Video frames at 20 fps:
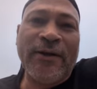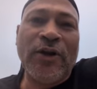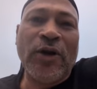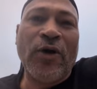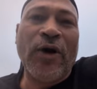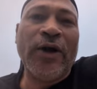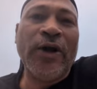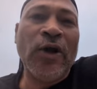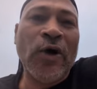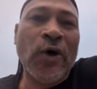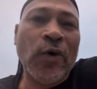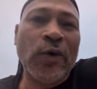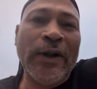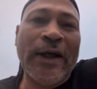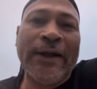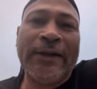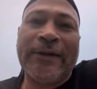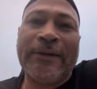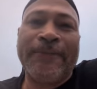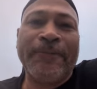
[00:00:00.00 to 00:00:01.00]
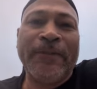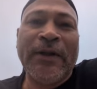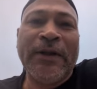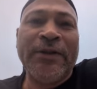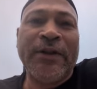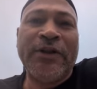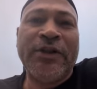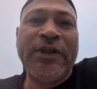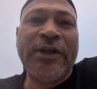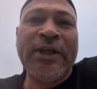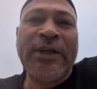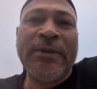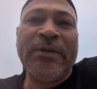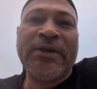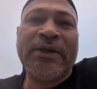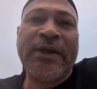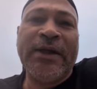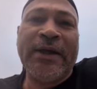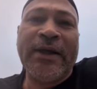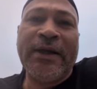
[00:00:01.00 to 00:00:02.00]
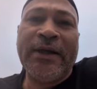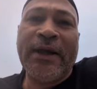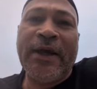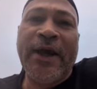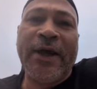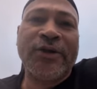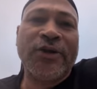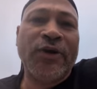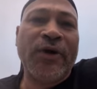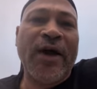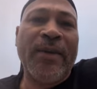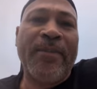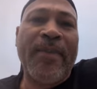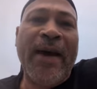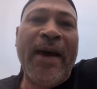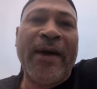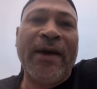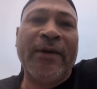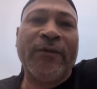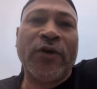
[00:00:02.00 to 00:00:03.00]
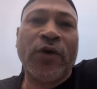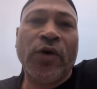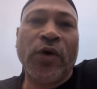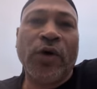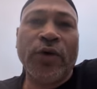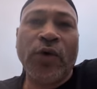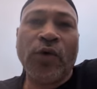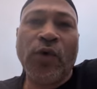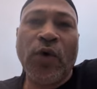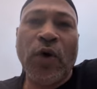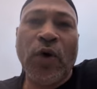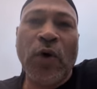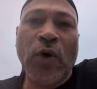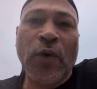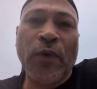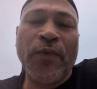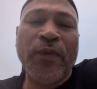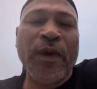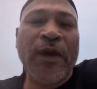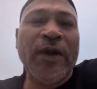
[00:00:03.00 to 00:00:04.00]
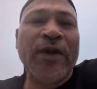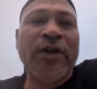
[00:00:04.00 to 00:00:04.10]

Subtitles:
You know, I know, like, the team is going to get an extra at-bat if they're on the road.